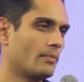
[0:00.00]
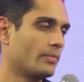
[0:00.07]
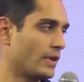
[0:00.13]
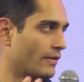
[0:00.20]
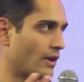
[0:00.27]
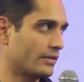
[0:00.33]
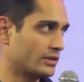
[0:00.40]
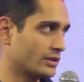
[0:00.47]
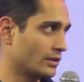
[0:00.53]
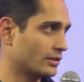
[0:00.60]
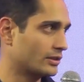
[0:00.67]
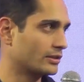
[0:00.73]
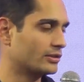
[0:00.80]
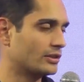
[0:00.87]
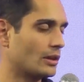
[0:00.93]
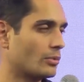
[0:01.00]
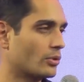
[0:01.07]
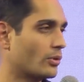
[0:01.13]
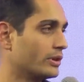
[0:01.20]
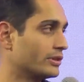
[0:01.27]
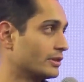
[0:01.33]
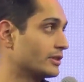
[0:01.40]
They've obviously looked at
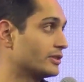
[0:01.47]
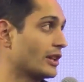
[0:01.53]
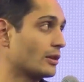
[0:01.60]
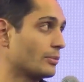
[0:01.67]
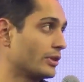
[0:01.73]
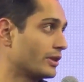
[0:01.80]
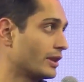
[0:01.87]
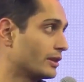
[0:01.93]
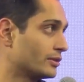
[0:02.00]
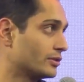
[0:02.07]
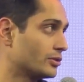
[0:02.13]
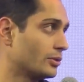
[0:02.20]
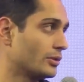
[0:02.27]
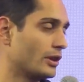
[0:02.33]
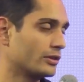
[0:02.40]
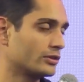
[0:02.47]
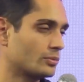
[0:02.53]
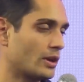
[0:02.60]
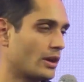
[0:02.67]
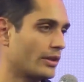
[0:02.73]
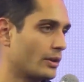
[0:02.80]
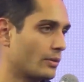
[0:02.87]
stablecoins, and the settlement thing is true there as
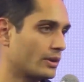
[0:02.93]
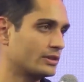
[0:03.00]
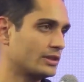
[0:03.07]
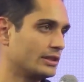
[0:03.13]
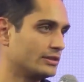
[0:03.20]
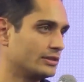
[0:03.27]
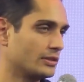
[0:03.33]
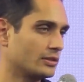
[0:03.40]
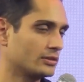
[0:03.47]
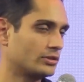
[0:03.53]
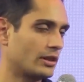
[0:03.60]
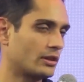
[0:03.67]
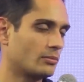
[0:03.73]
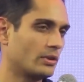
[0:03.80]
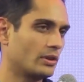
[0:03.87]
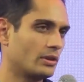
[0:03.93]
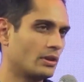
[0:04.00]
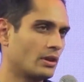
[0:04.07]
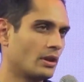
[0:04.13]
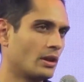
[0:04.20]
well. They want T0 settlement.